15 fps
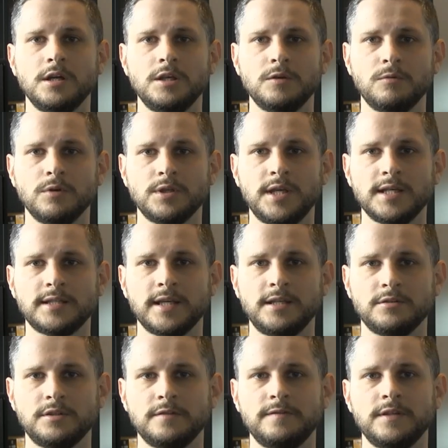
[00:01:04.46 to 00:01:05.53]
you will get
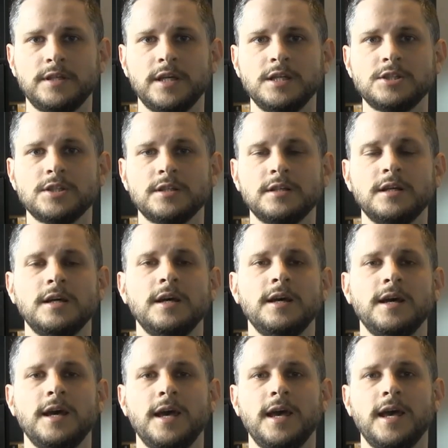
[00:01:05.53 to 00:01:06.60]
a notification,
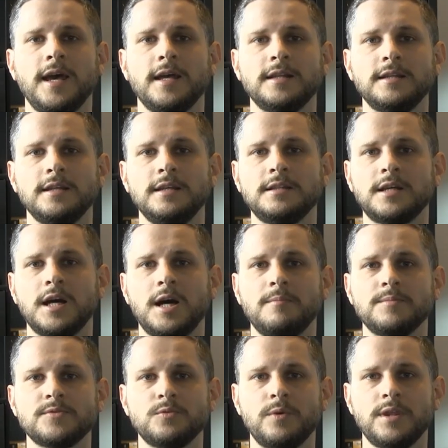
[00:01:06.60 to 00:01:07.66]
and it
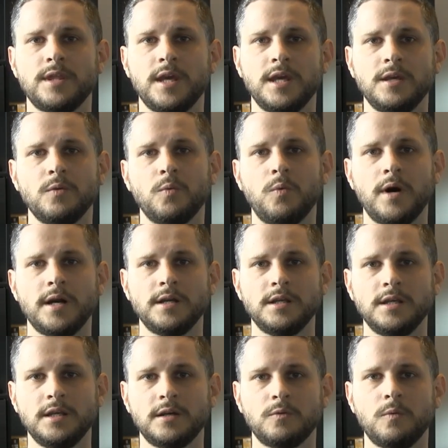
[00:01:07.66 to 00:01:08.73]
comes with a
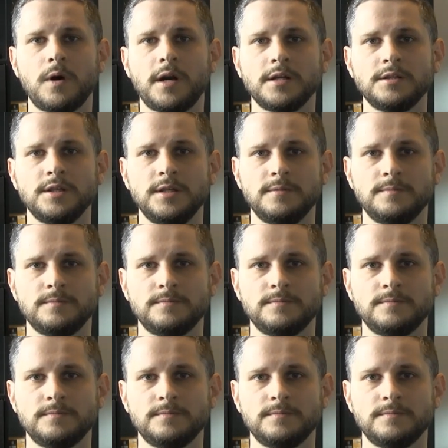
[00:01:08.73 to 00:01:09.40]
1-year warranty.